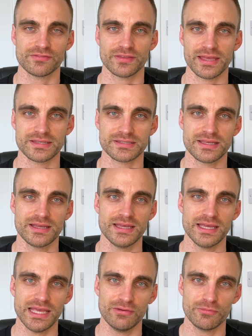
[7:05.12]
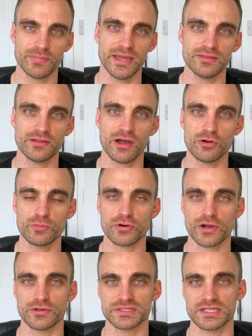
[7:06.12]
this, it would make the whole
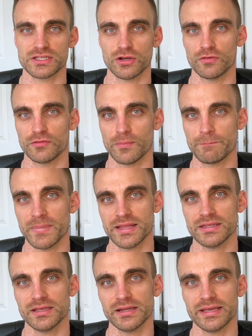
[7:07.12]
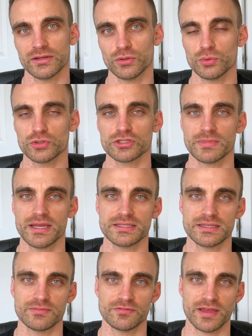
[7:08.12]
process of manually and
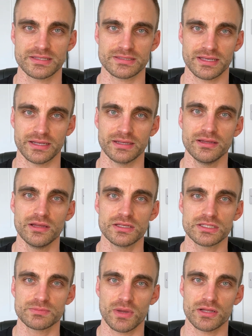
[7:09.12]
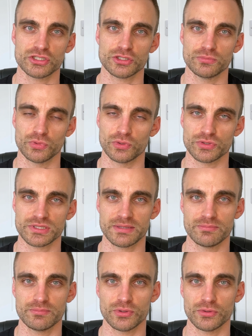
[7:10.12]
automated investing much more
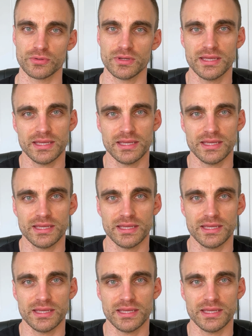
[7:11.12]
simple.